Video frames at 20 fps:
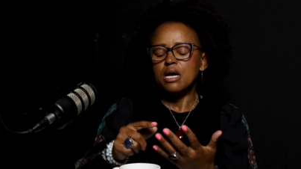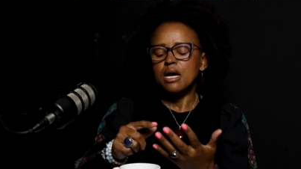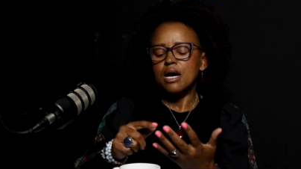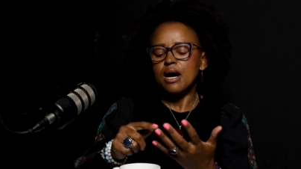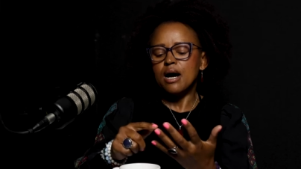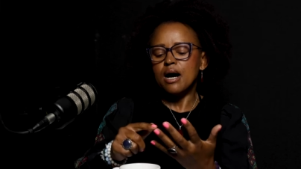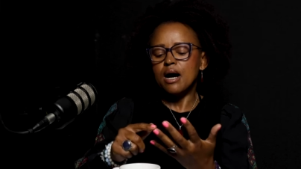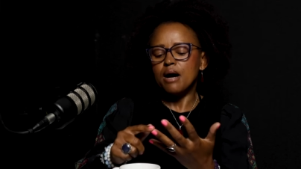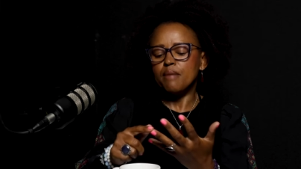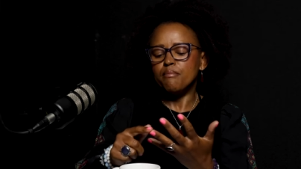
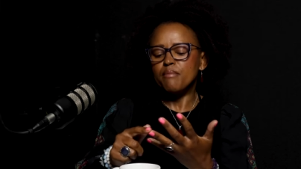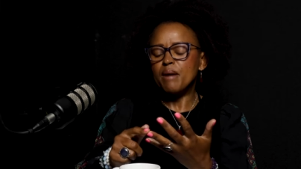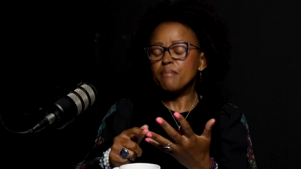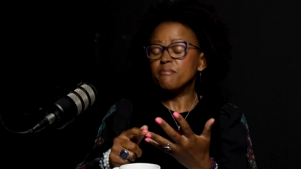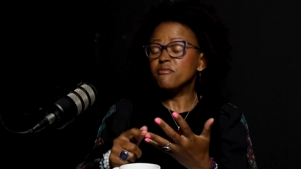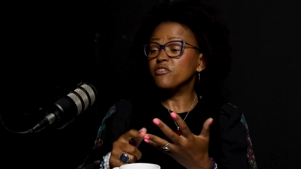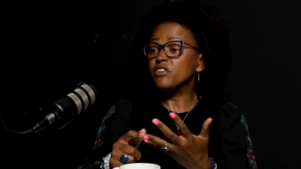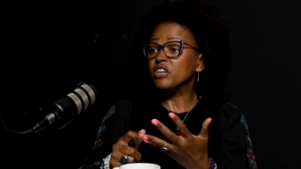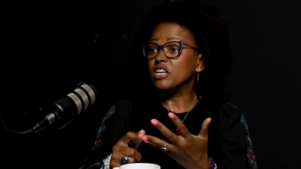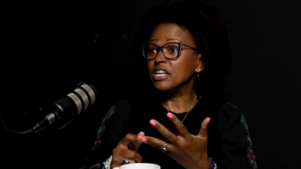Uh,
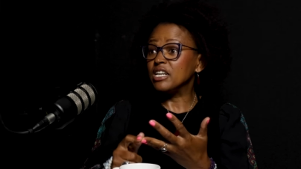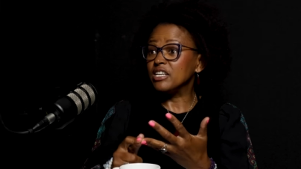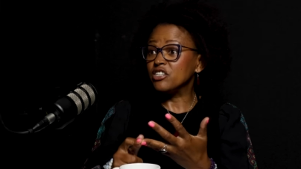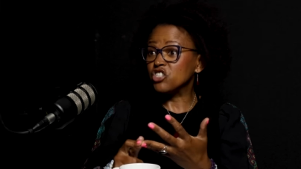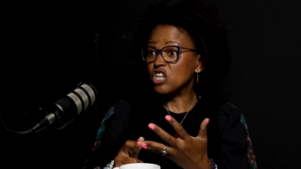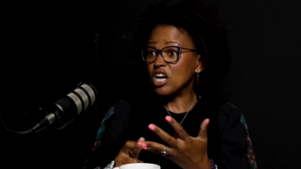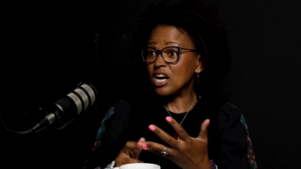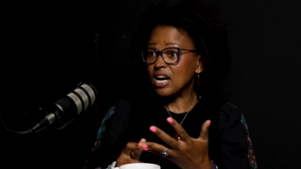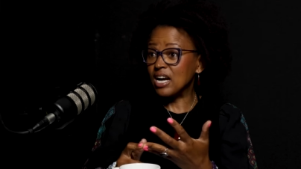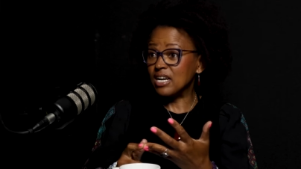
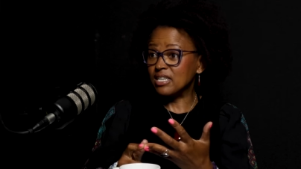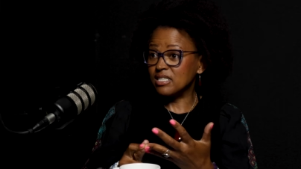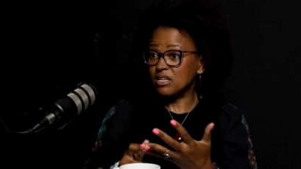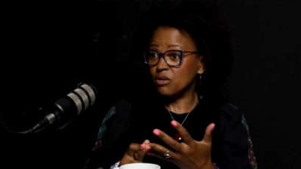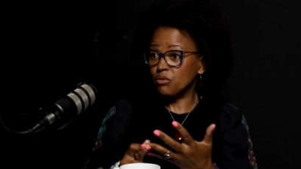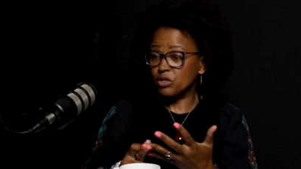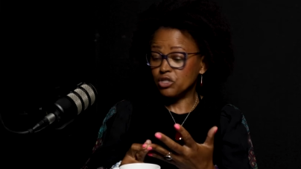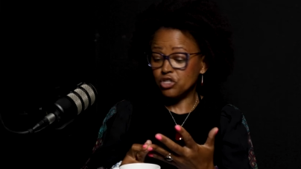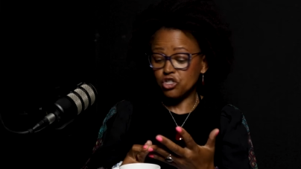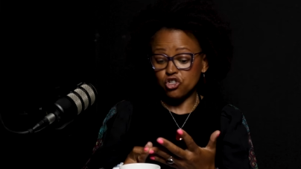
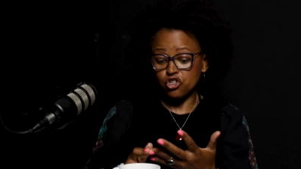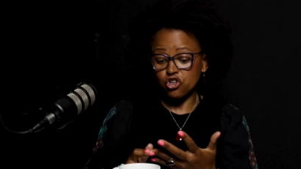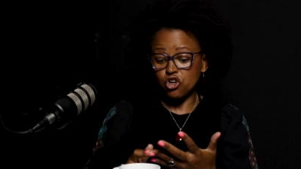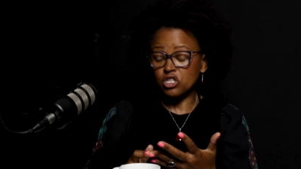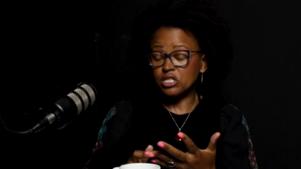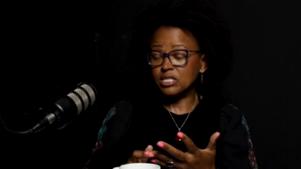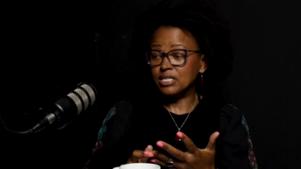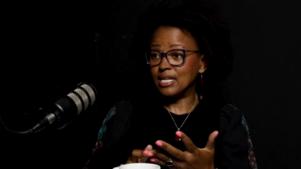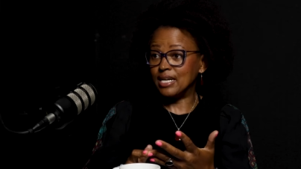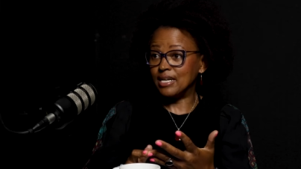was shot
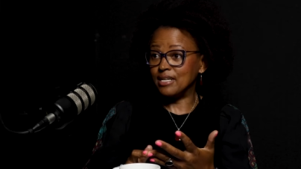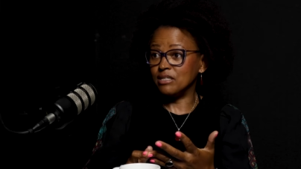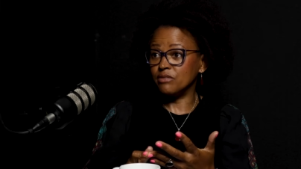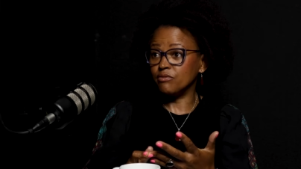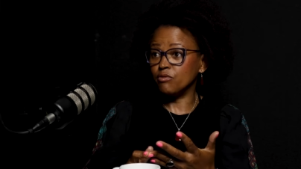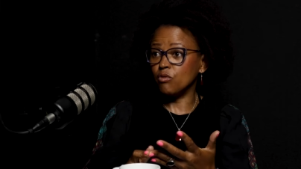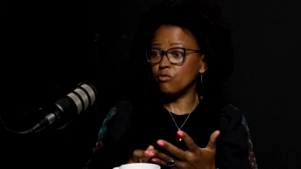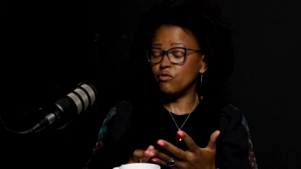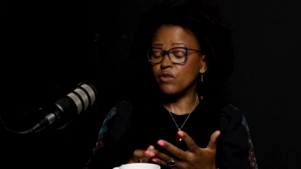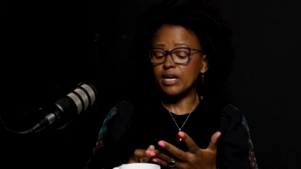dead mm.
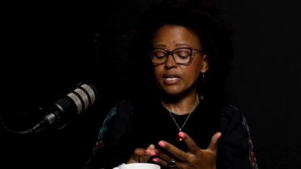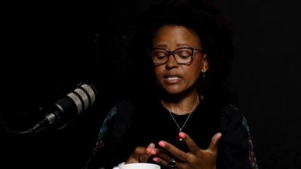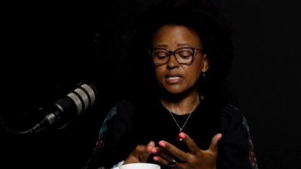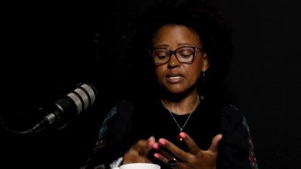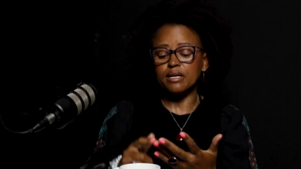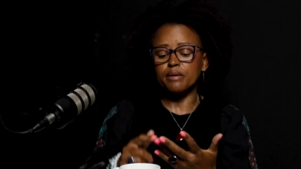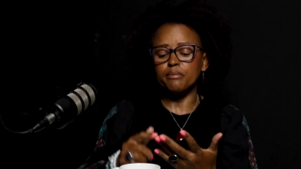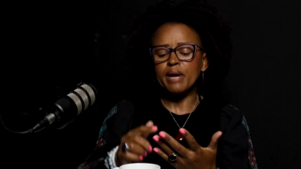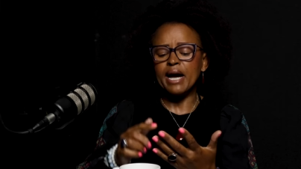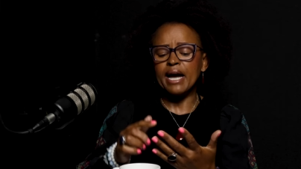for
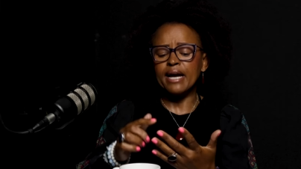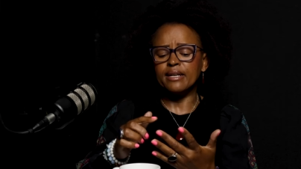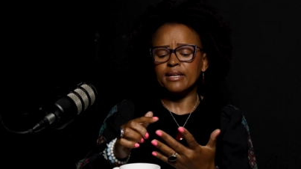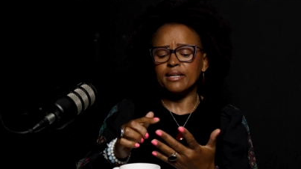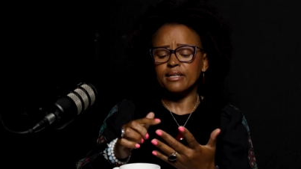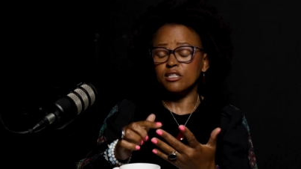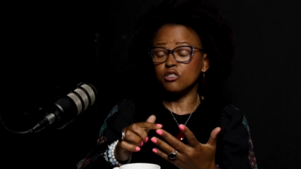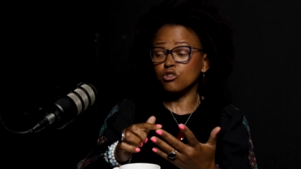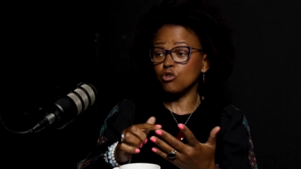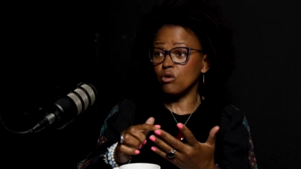fighting a mine
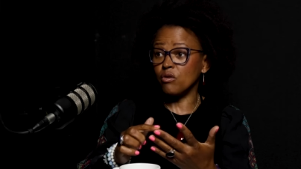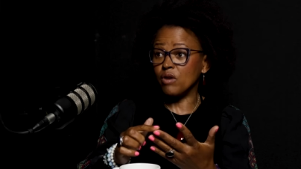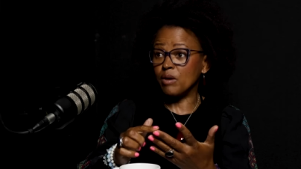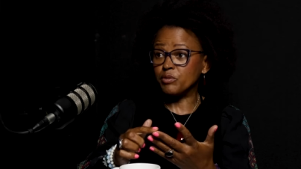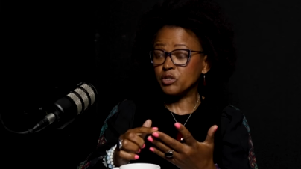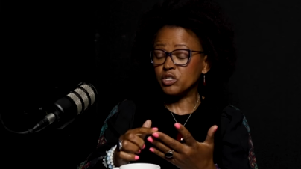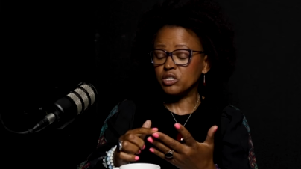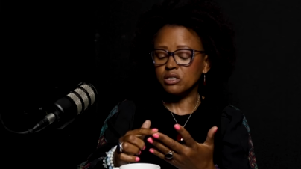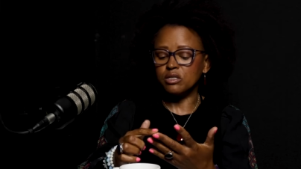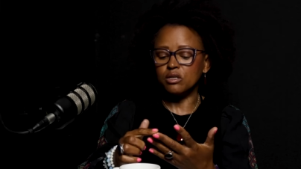and its
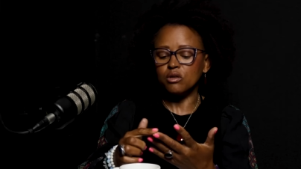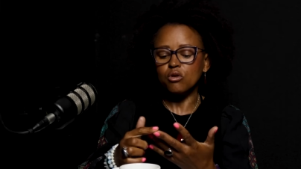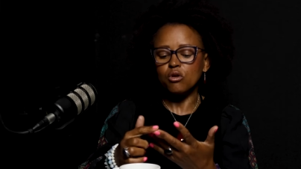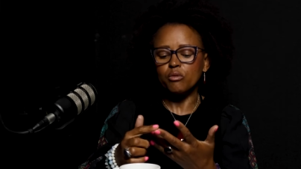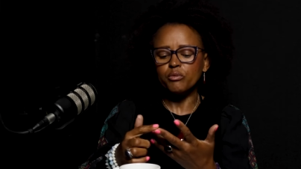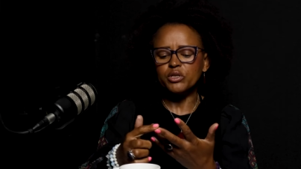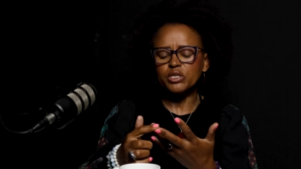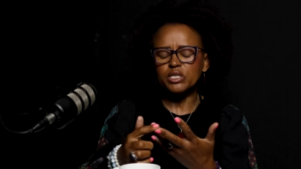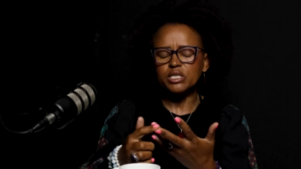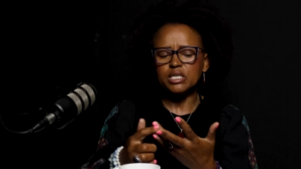corruption in a
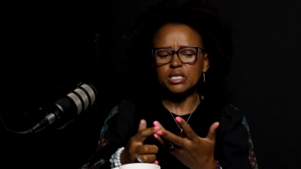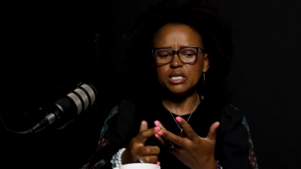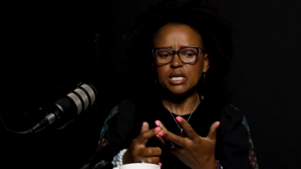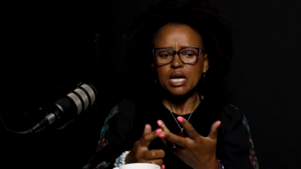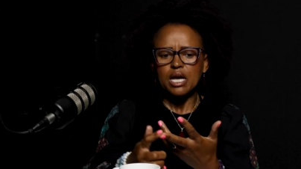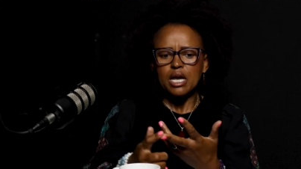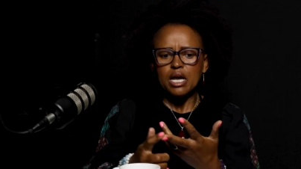community.